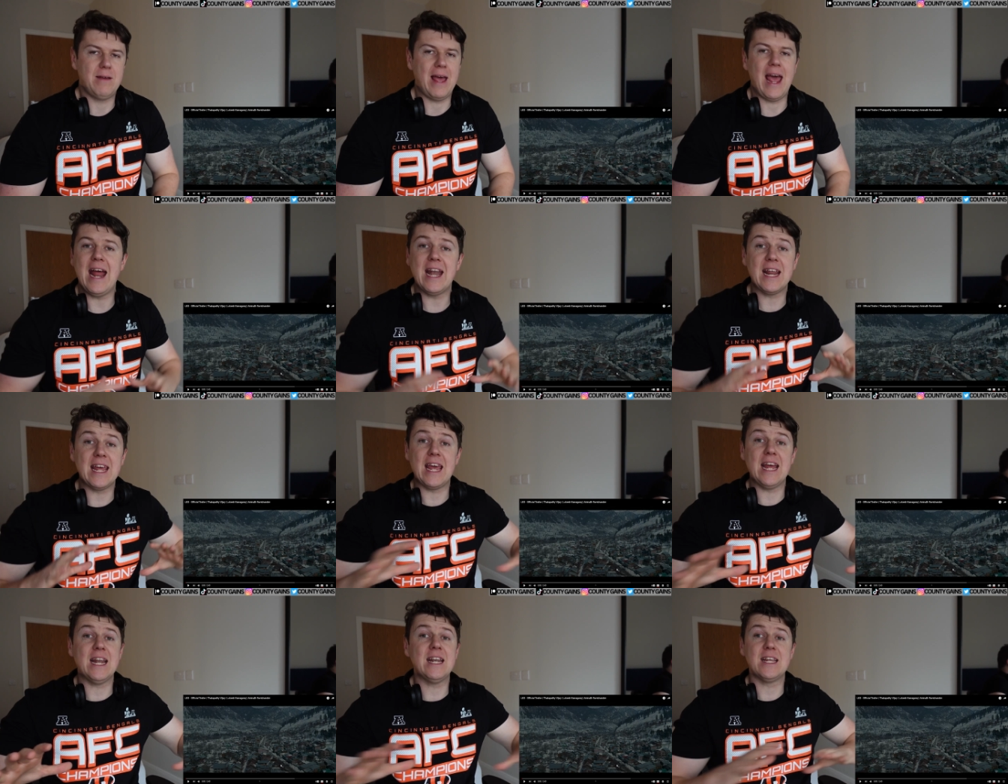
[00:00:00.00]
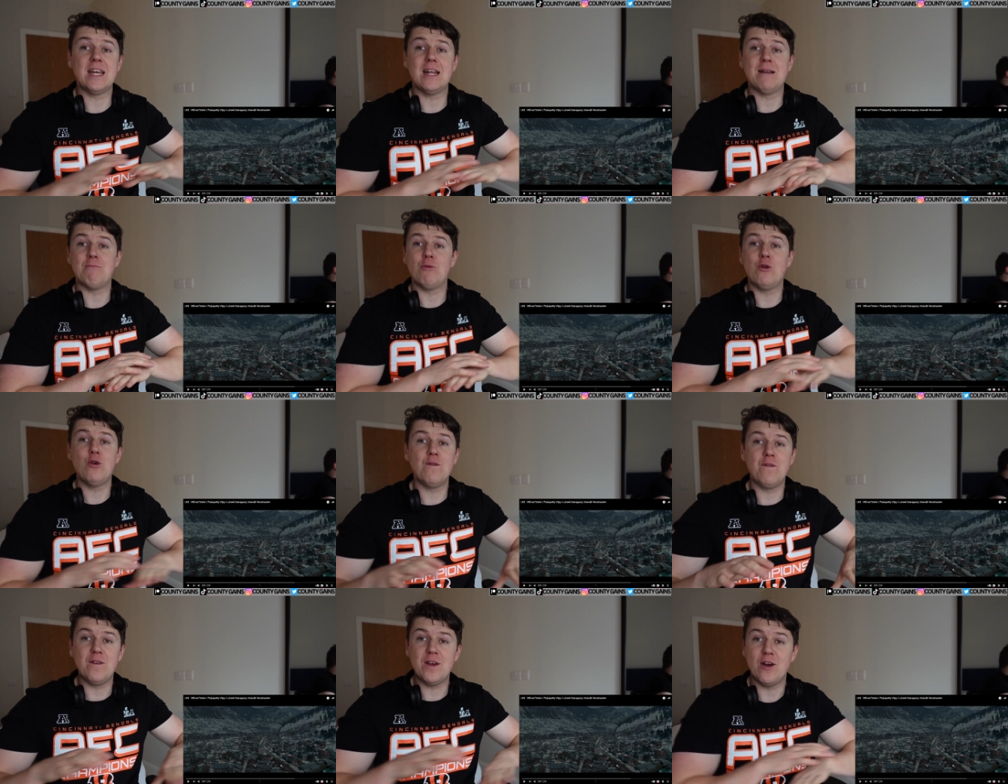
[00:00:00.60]
any Indian
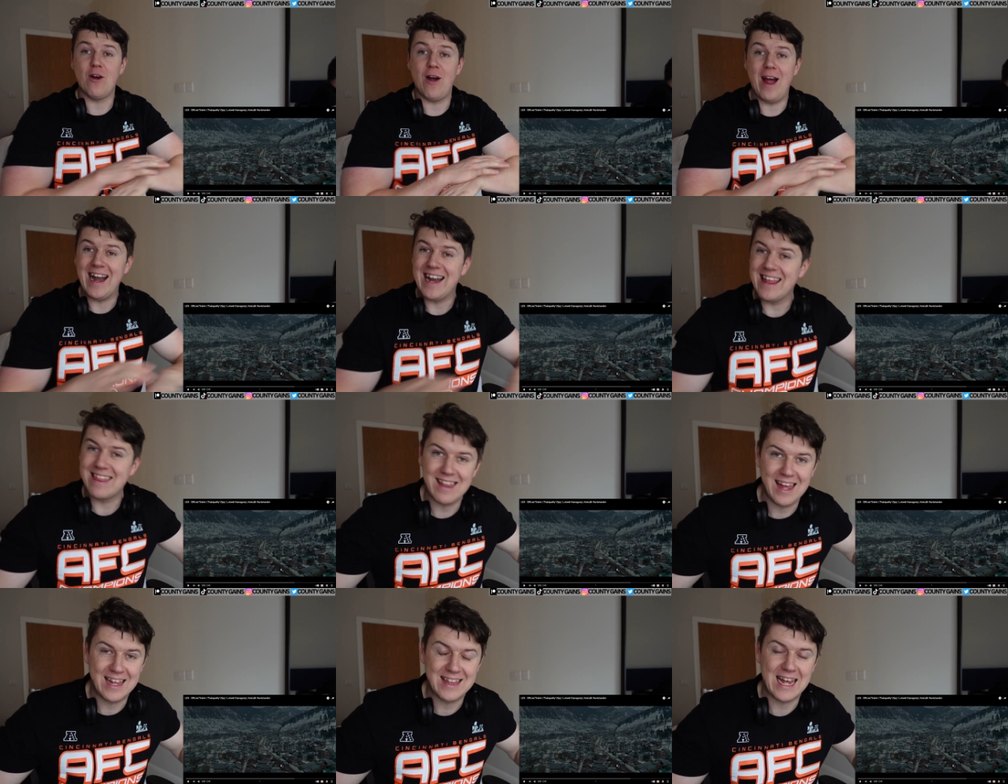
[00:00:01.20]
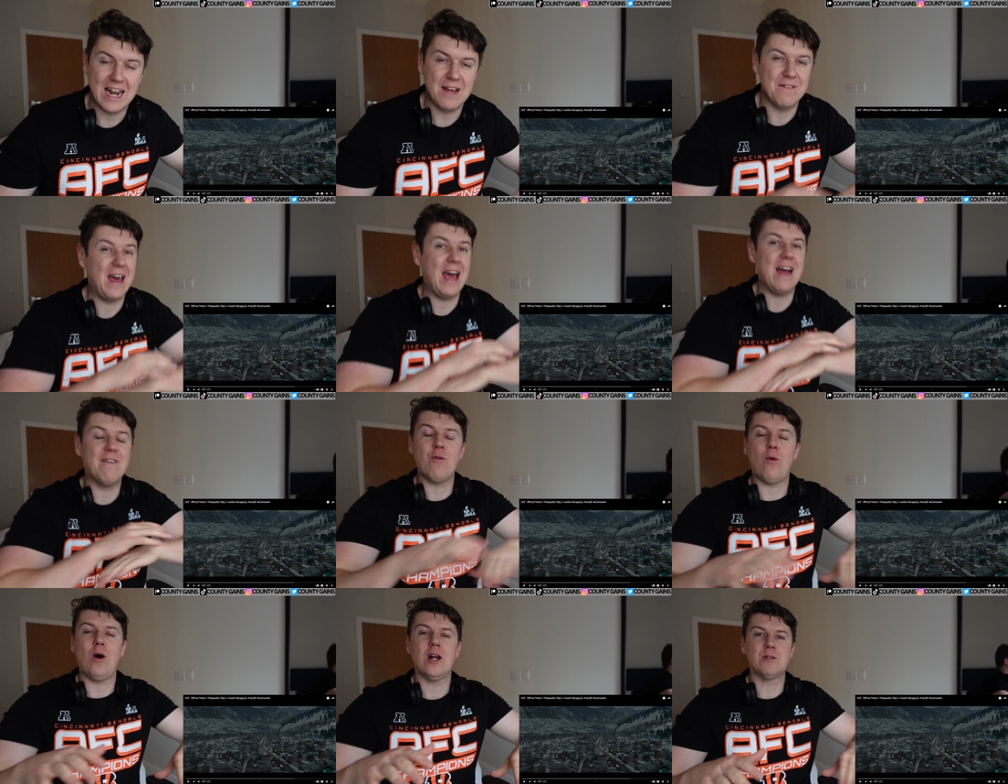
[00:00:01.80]
movie or anything like that I've
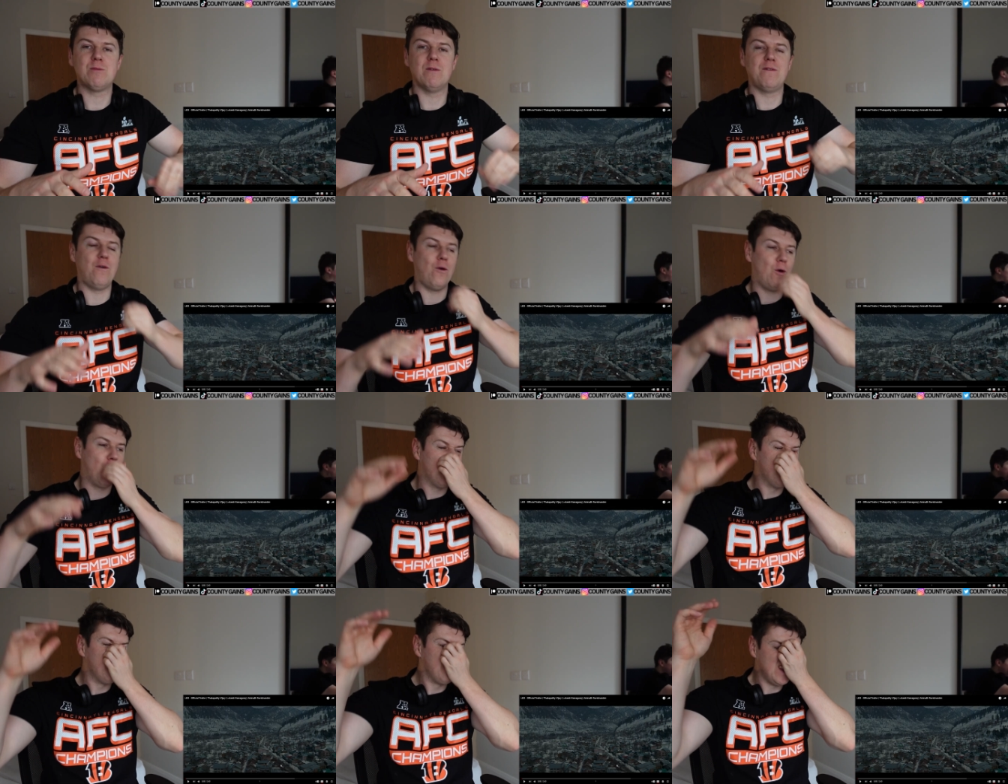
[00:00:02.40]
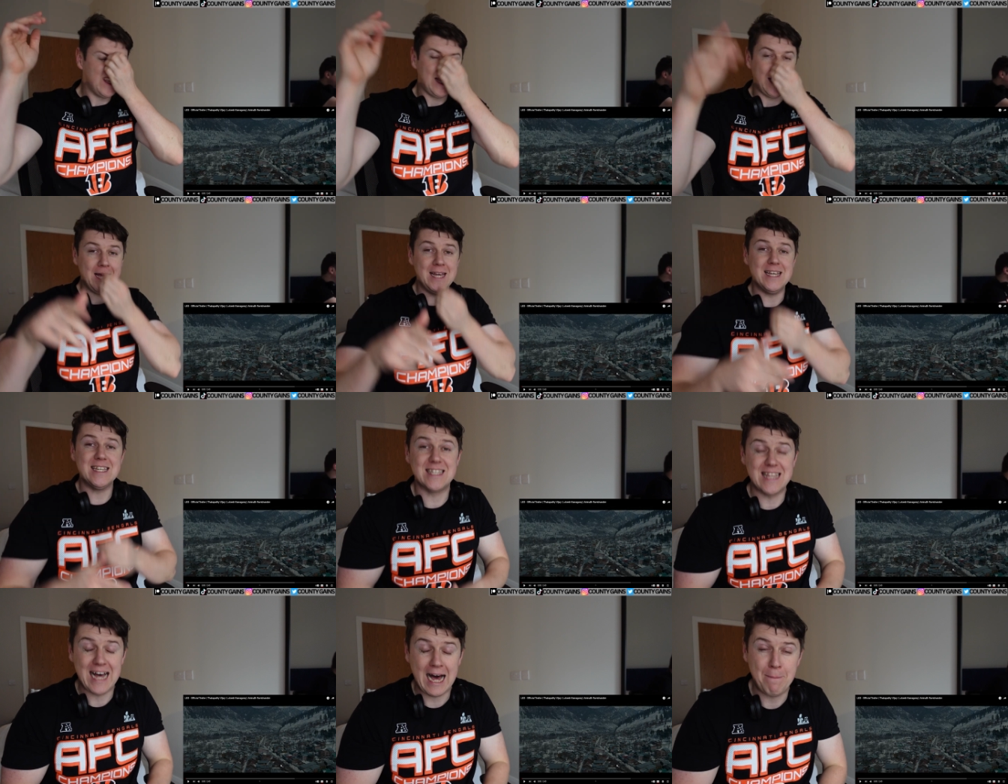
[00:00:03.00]
ever watched before,
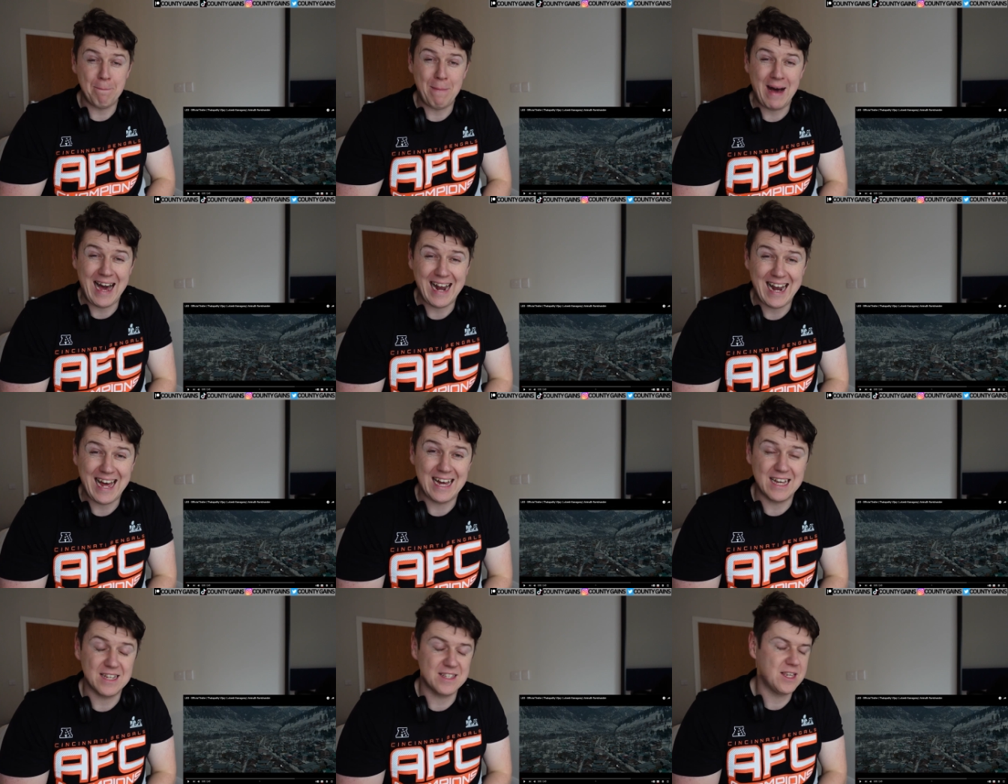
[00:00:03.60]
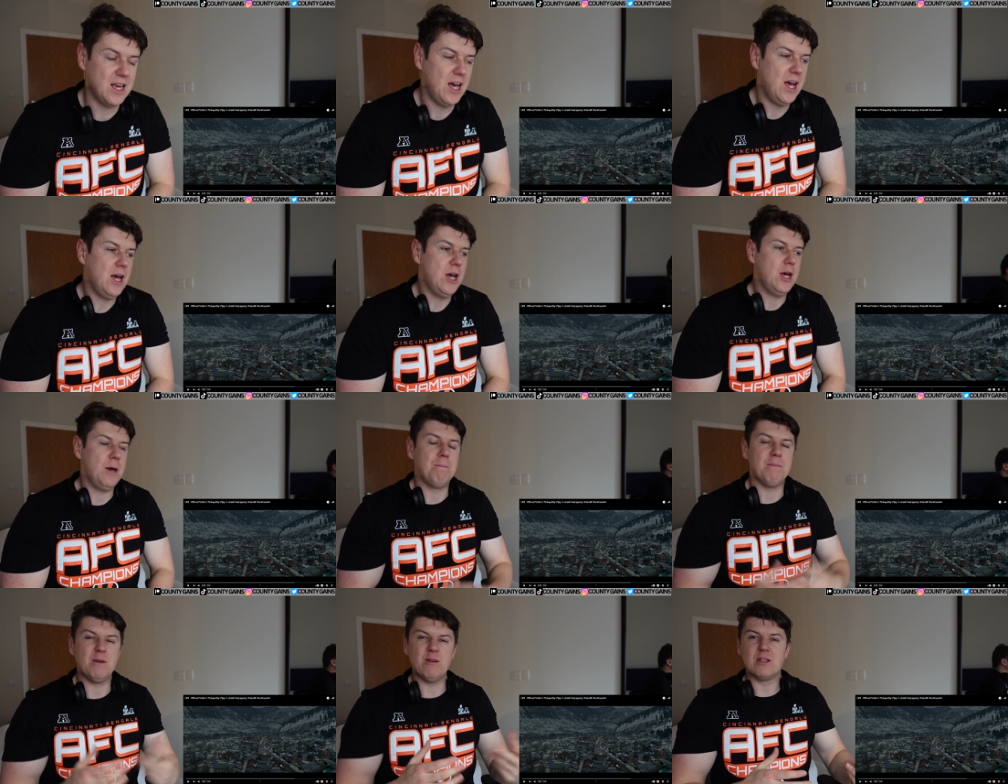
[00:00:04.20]
is that Badass
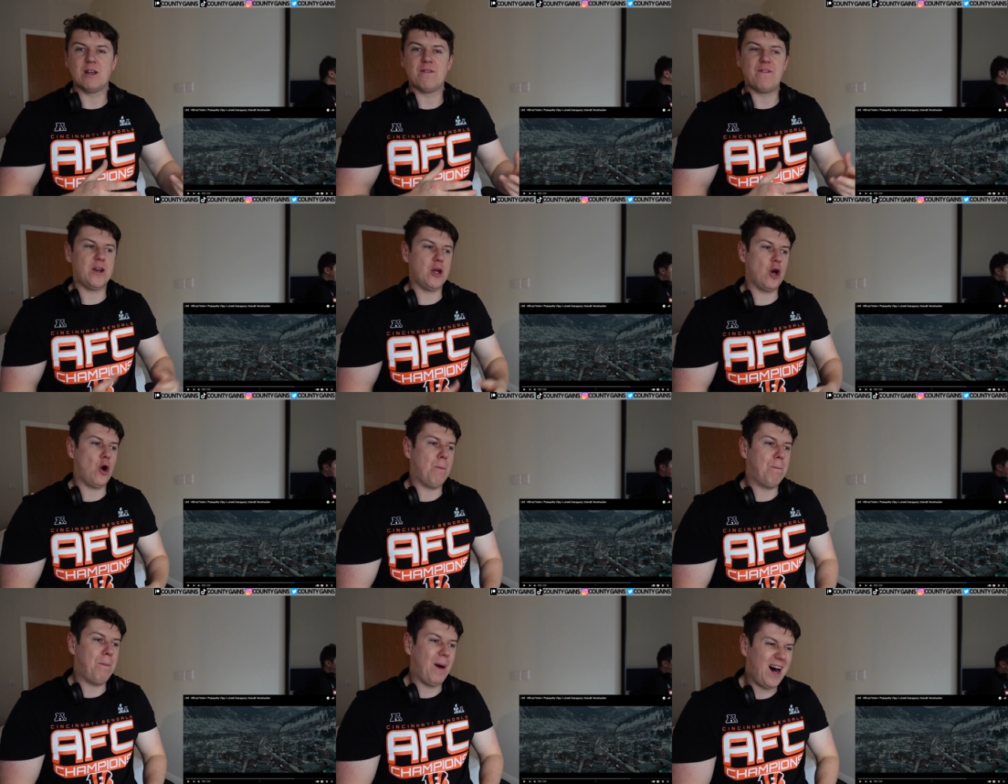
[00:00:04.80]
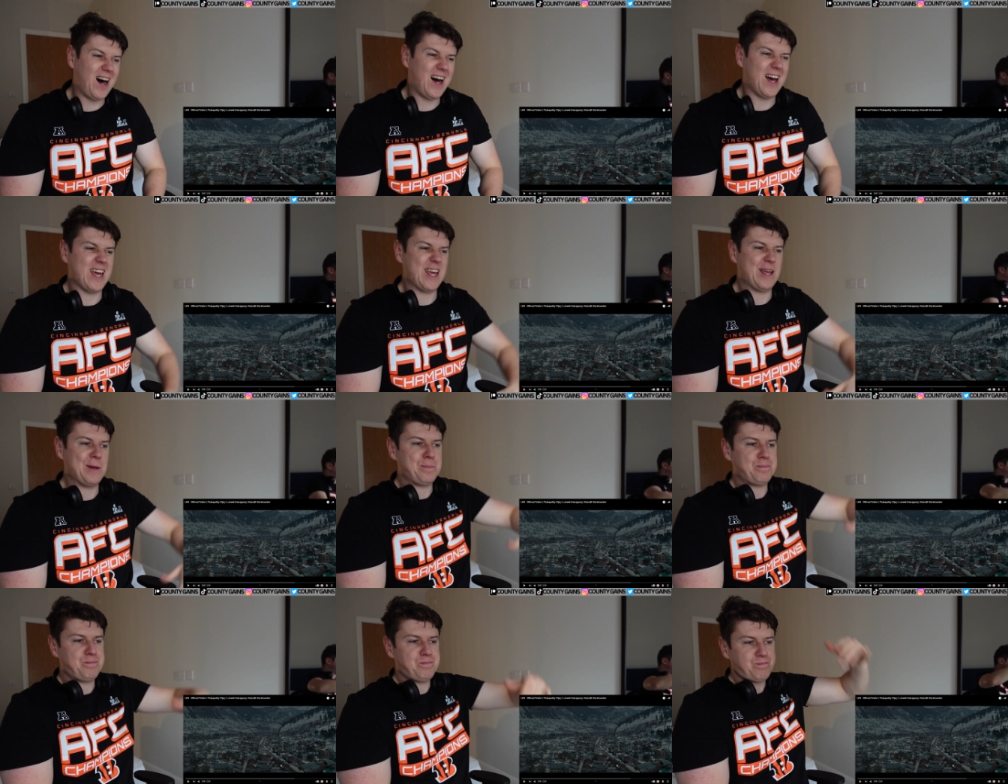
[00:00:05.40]
music video by